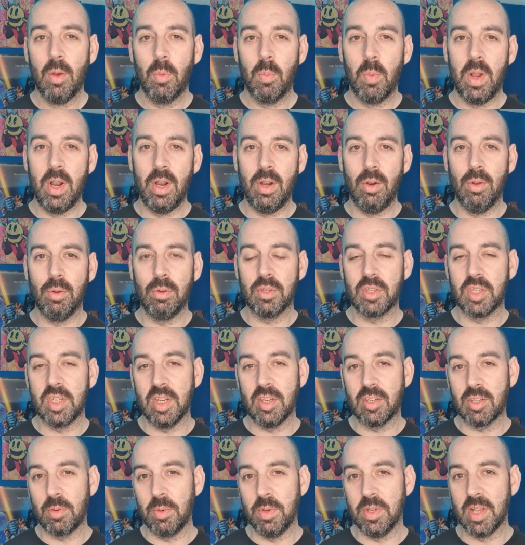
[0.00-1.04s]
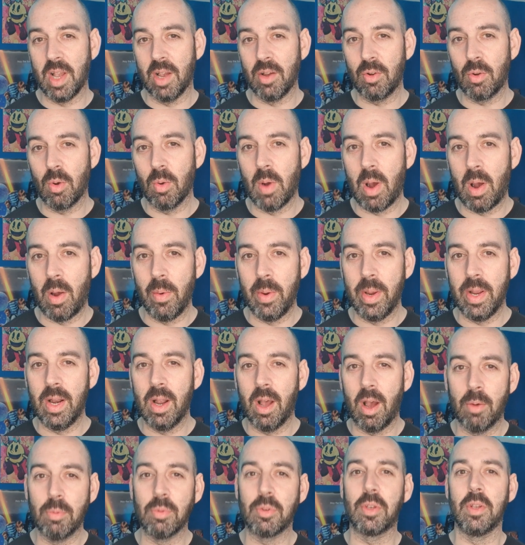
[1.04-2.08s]
where Luke says to his Uncle
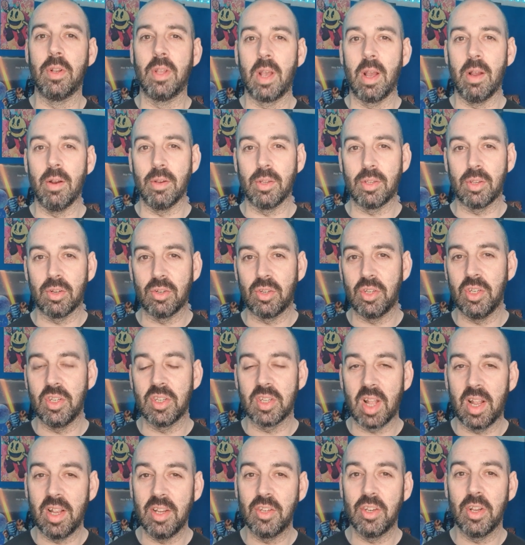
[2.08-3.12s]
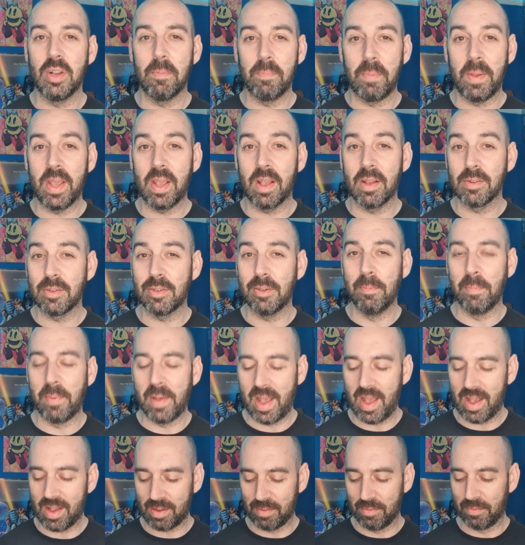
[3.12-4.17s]
Owen, I was going to go to the Toshi station to pick up some
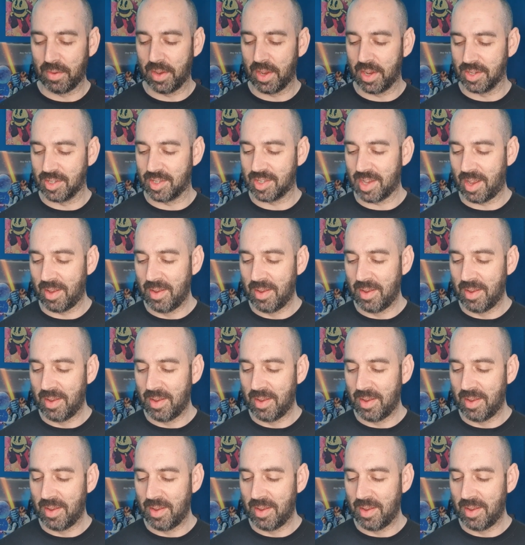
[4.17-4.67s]
power converters.